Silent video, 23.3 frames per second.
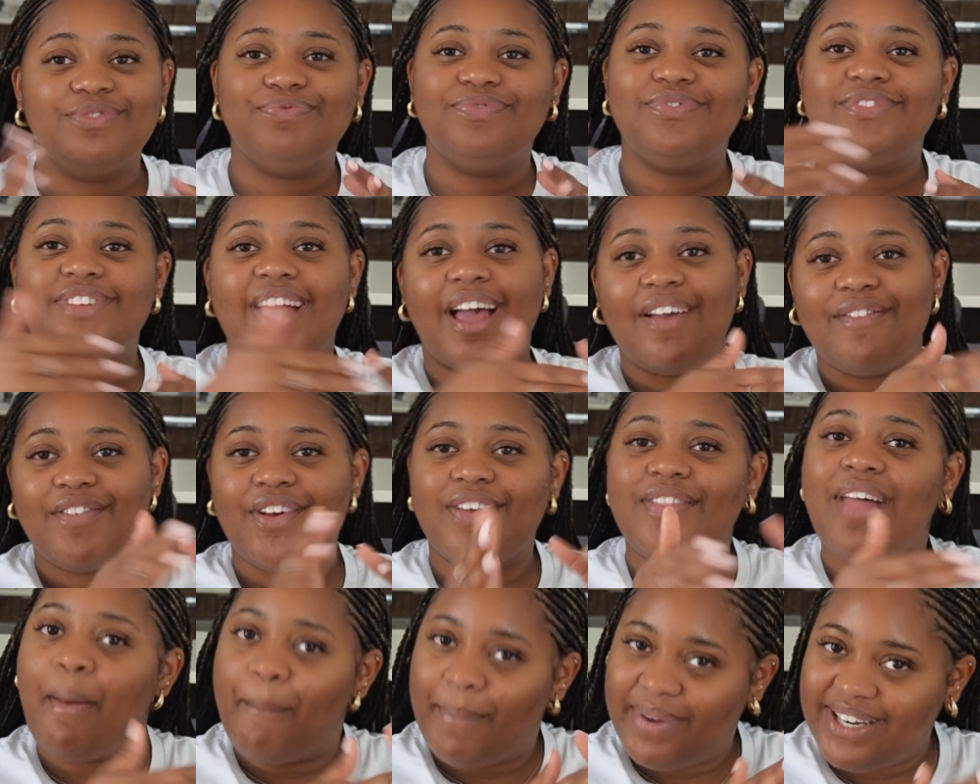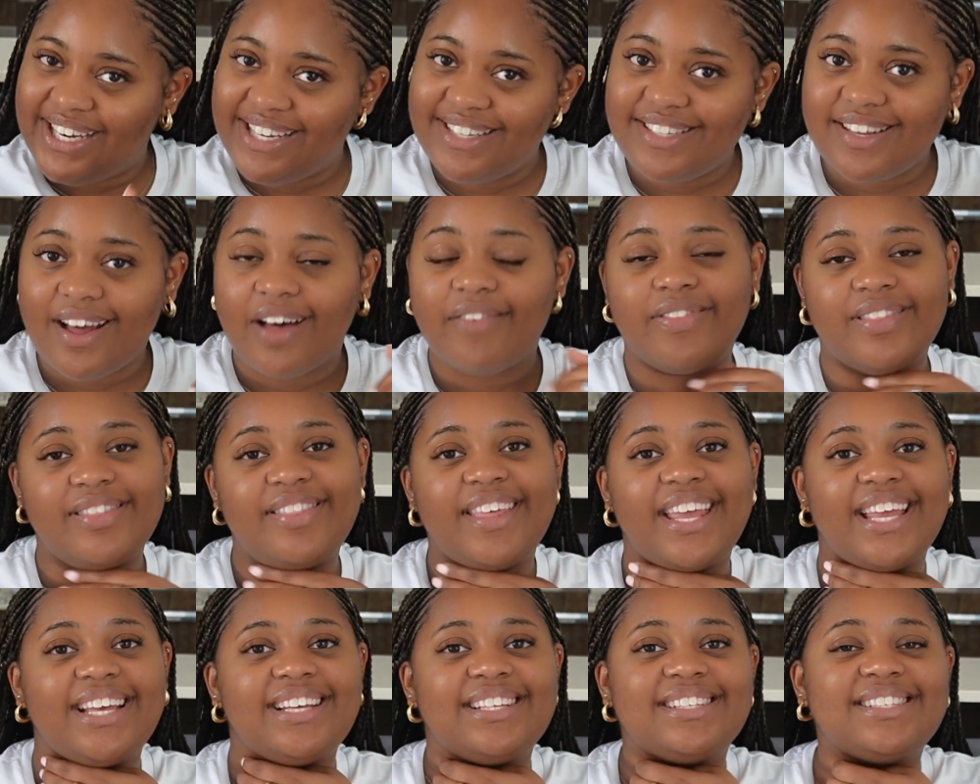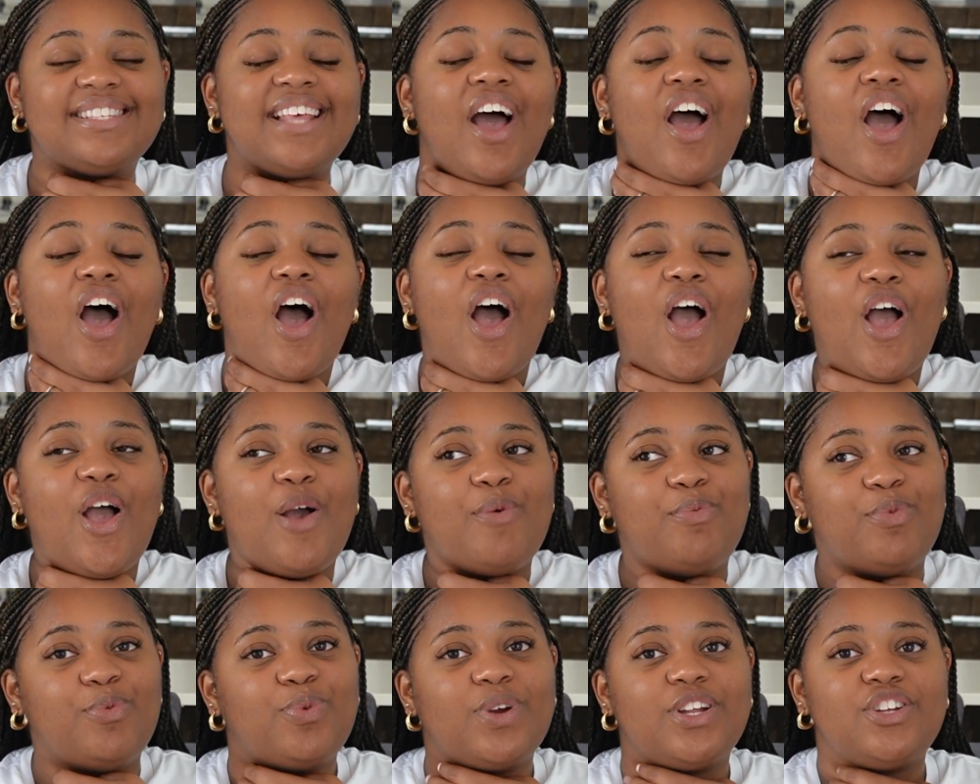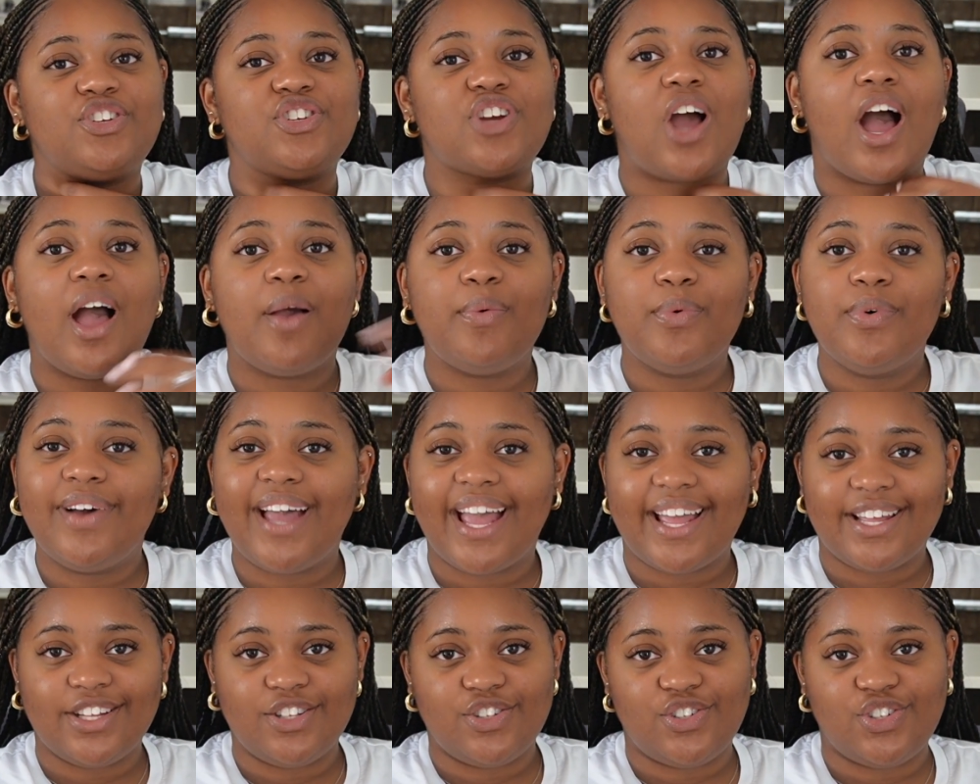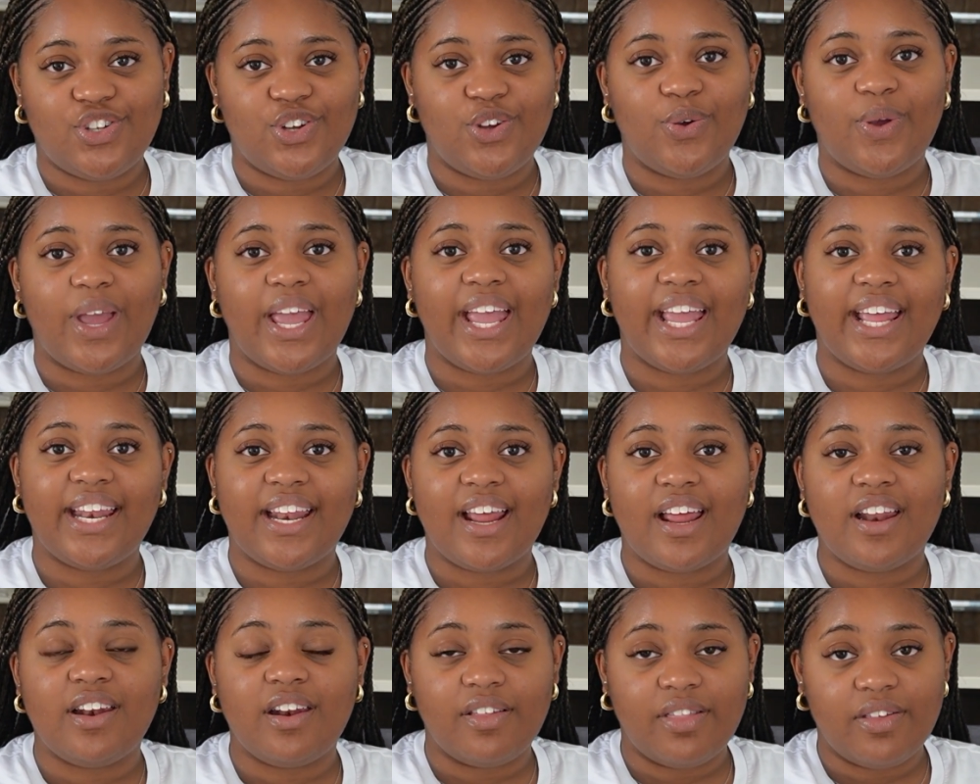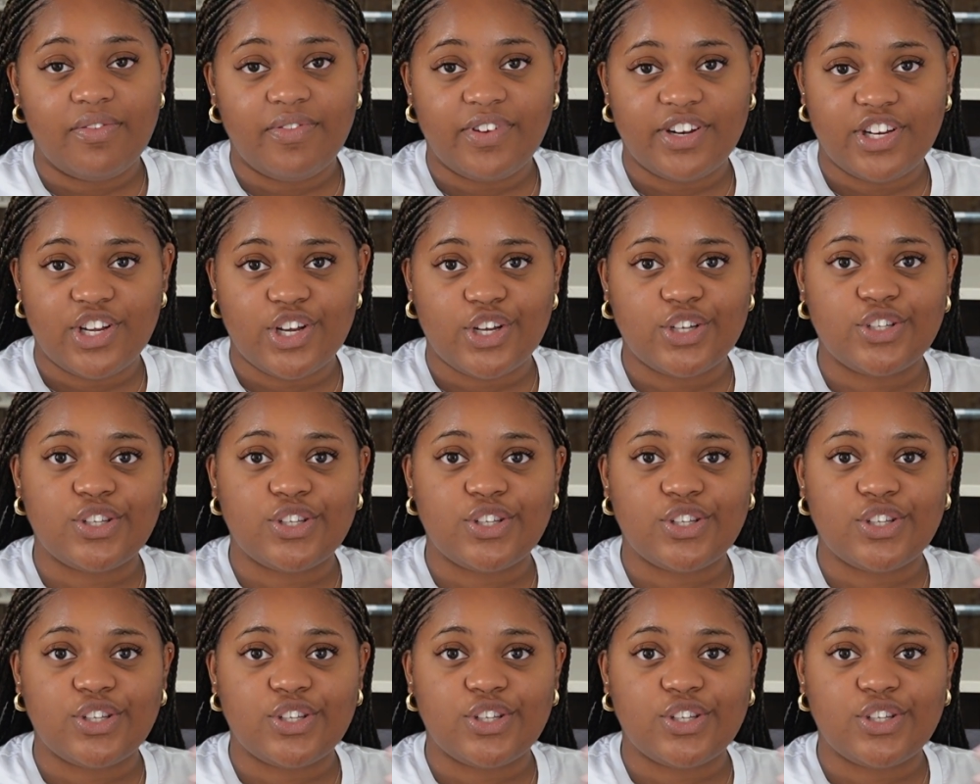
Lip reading: divert that money to other things, which I will get into in another video.